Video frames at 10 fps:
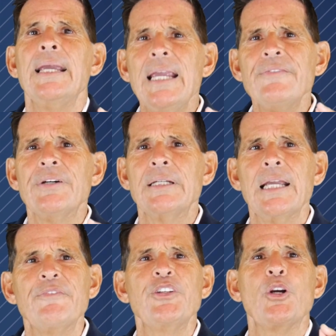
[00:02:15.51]
even
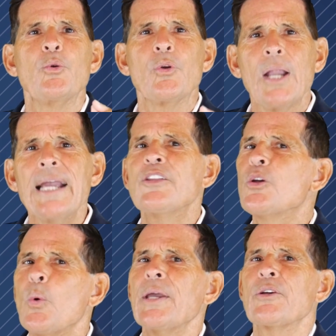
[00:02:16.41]
if you don't like
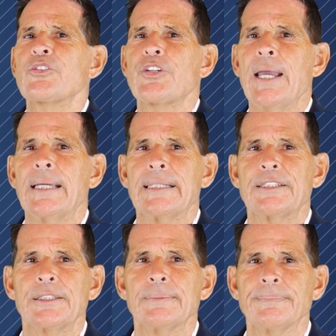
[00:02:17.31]
the way they're saying
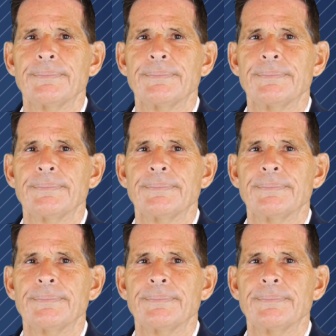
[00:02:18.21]
it.